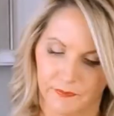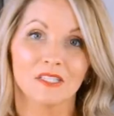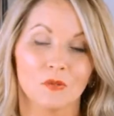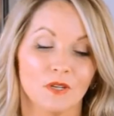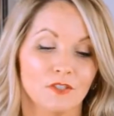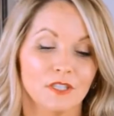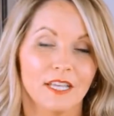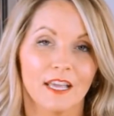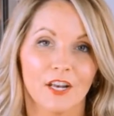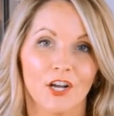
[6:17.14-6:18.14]
So we've just
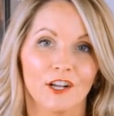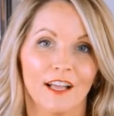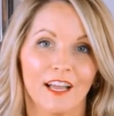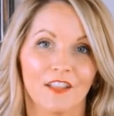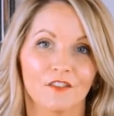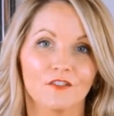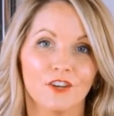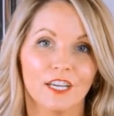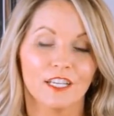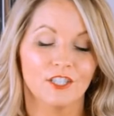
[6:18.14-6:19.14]
taken our guy out of the
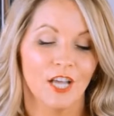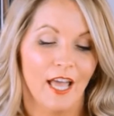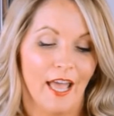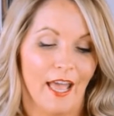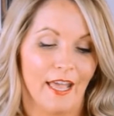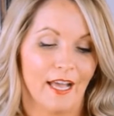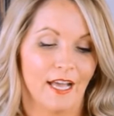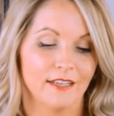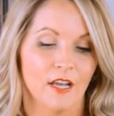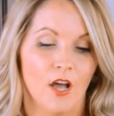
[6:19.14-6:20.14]
fridge,
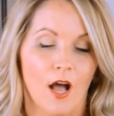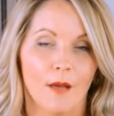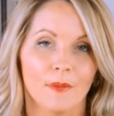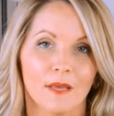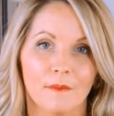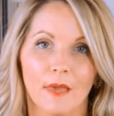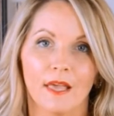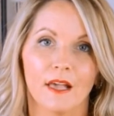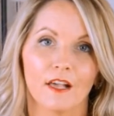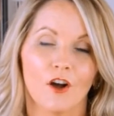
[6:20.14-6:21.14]
and I'm gonna
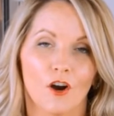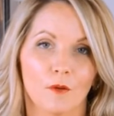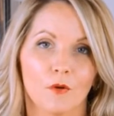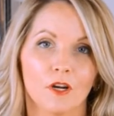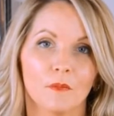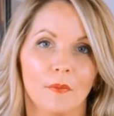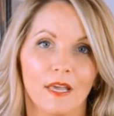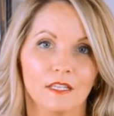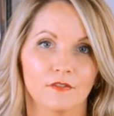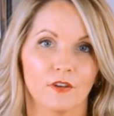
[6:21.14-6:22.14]
make a cardboard
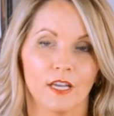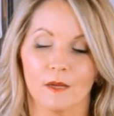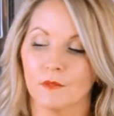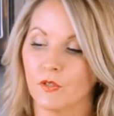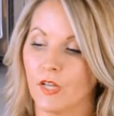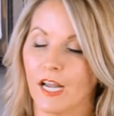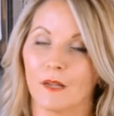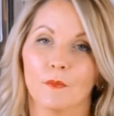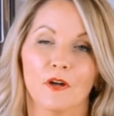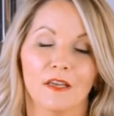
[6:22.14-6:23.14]
base for him so that I
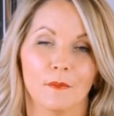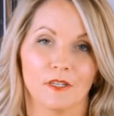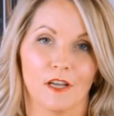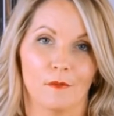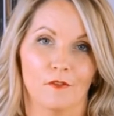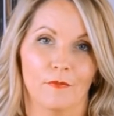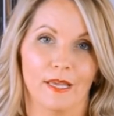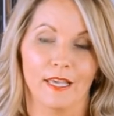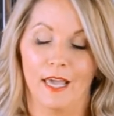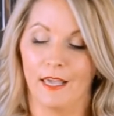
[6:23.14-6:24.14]
can put him on top of my
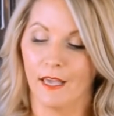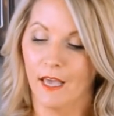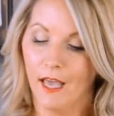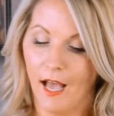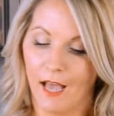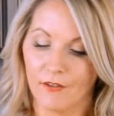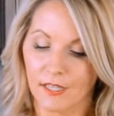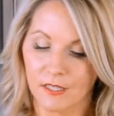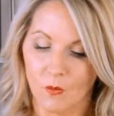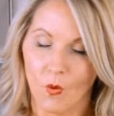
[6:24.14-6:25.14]
cake. I've got
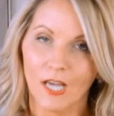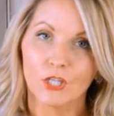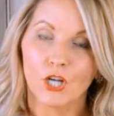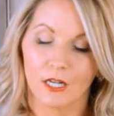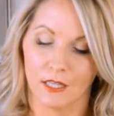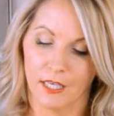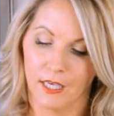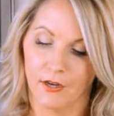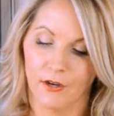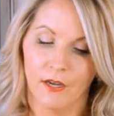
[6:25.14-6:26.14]
some white chocolate
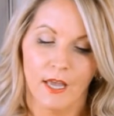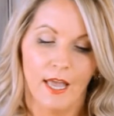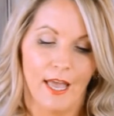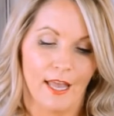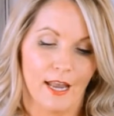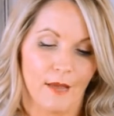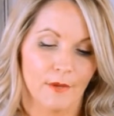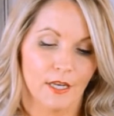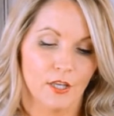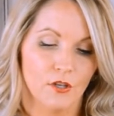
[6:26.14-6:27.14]
here, and I'm
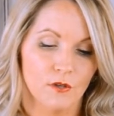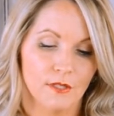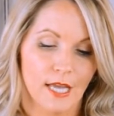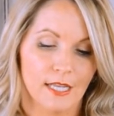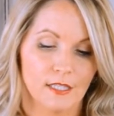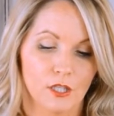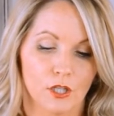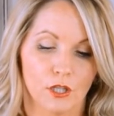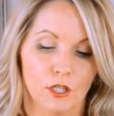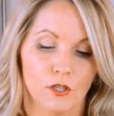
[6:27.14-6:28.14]
gonna use that as
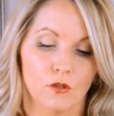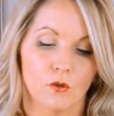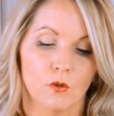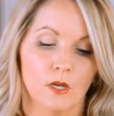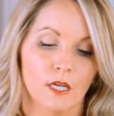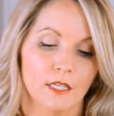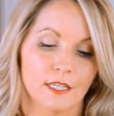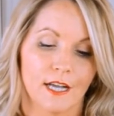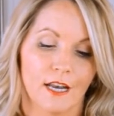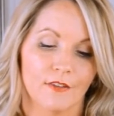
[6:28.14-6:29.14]
glue to
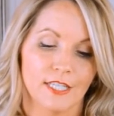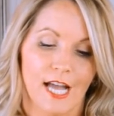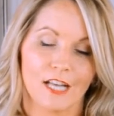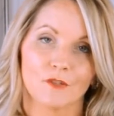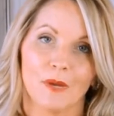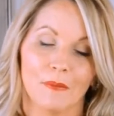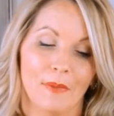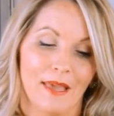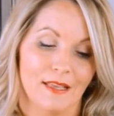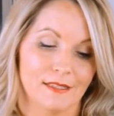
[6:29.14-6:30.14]
kind of attach my
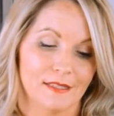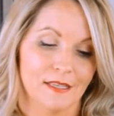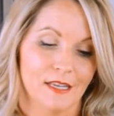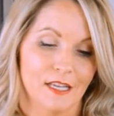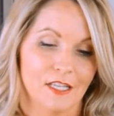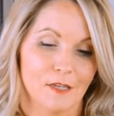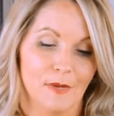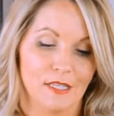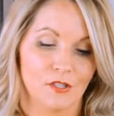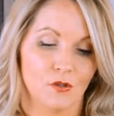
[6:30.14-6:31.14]
base to
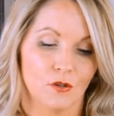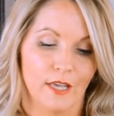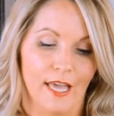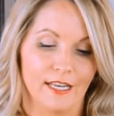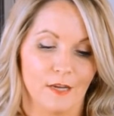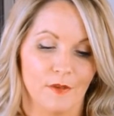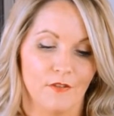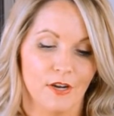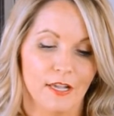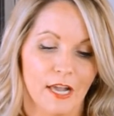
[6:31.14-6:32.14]
my skull cake. Now be
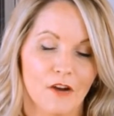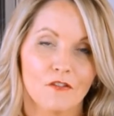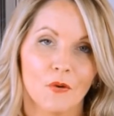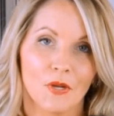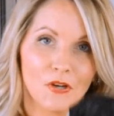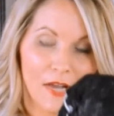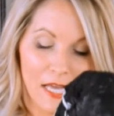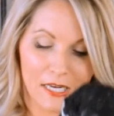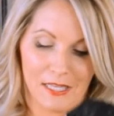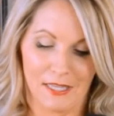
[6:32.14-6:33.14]
very careful when you're
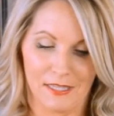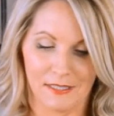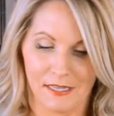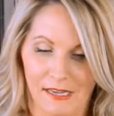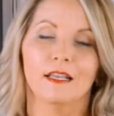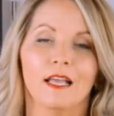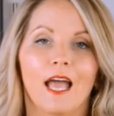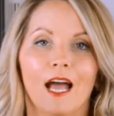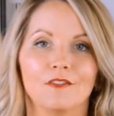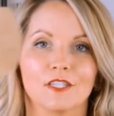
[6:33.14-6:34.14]
handling this guy.
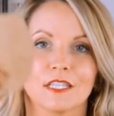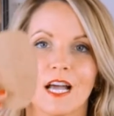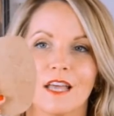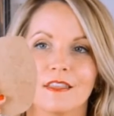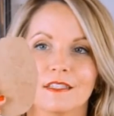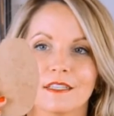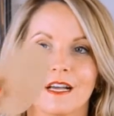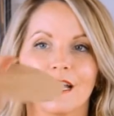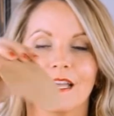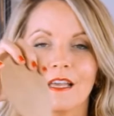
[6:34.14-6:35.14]
I just cut this
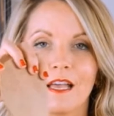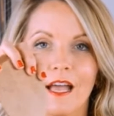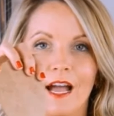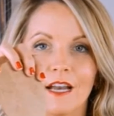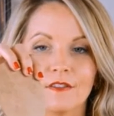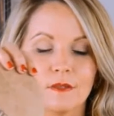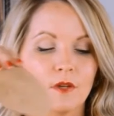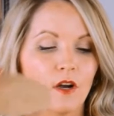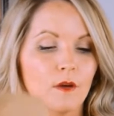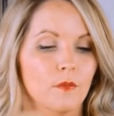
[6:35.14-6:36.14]
guy out of some
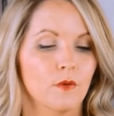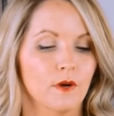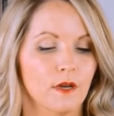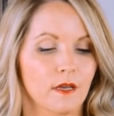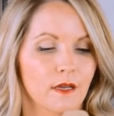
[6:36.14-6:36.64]
cardboard.